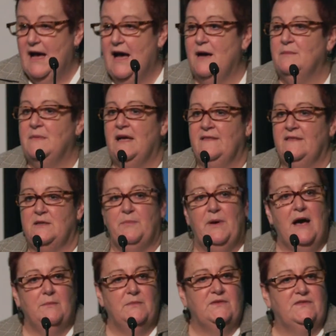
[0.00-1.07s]
and the
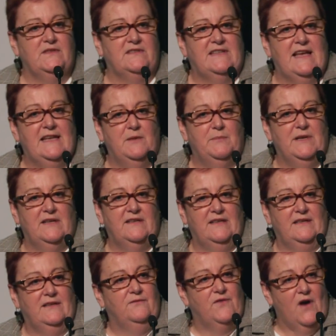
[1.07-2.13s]
Department of
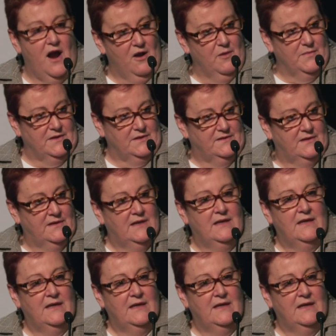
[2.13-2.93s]
Sustainability and Environment,